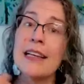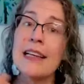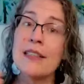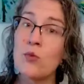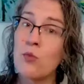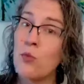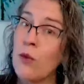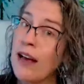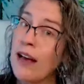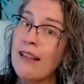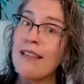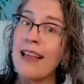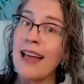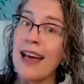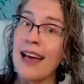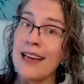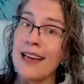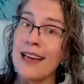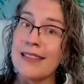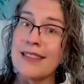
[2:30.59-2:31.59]
as well
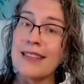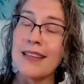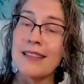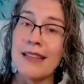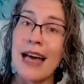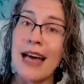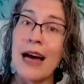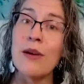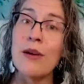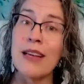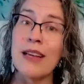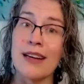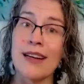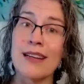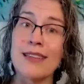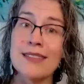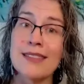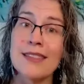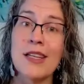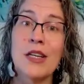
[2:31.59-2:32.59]
as allowing
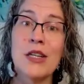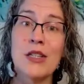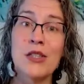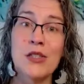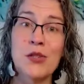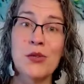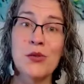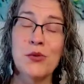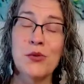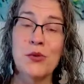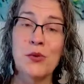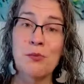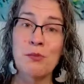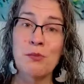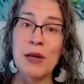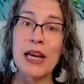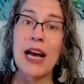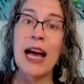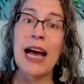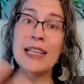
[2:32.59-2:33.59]
us
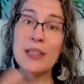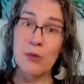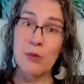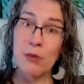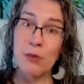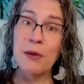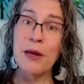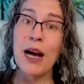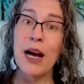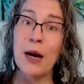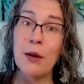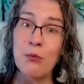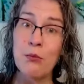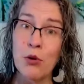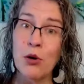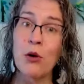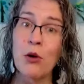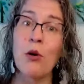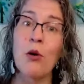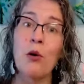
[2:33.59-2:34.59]
to be, as we become
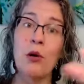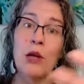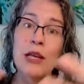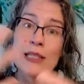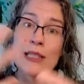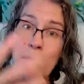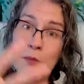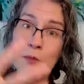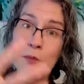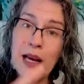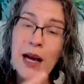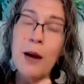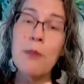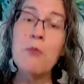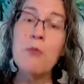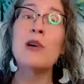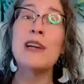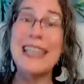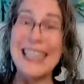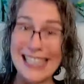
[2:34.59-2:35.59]
more whole, as we
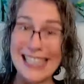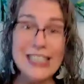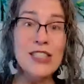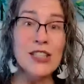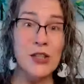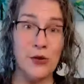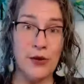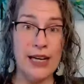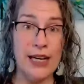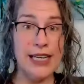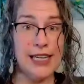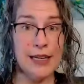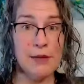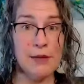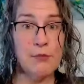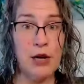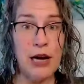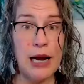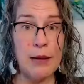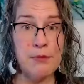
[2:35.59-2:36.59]
become more
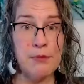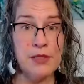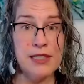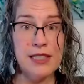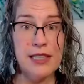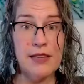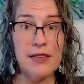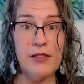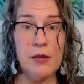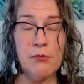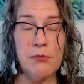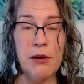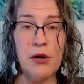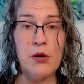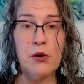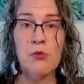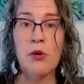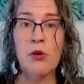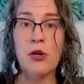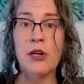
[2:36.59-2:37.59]
integrated, perhaps is even a
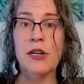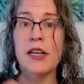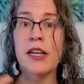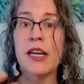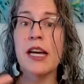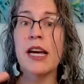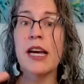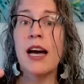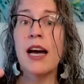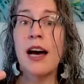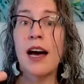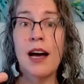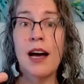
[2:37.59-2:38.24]
better word.